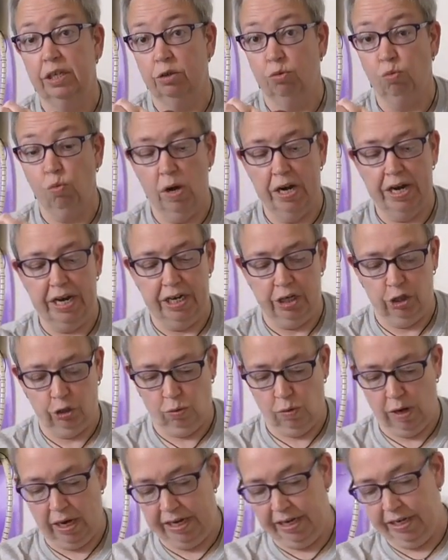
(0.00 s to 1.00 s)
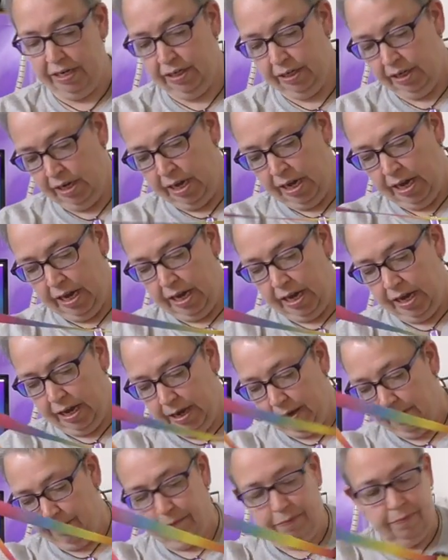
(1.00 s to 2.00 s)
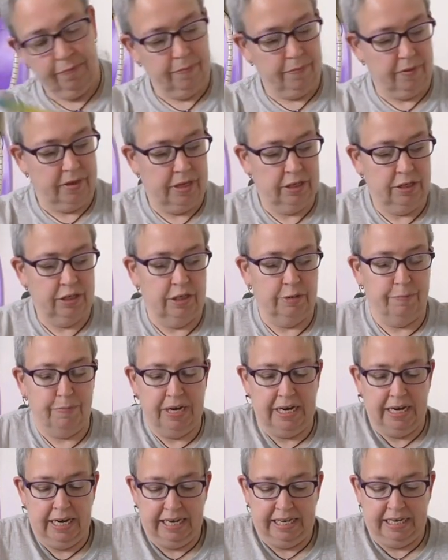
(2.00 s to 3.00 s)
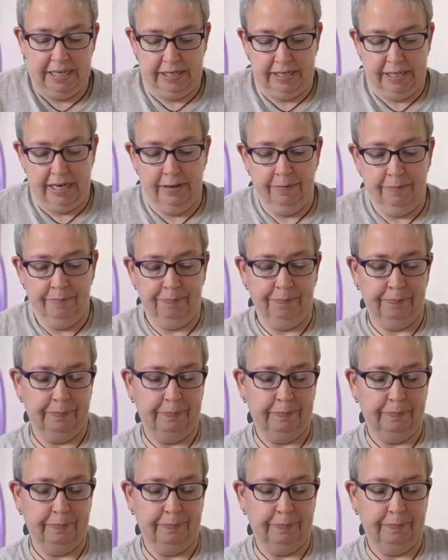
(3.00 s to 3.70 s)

It's 1 inch wide. This is a bit lighter.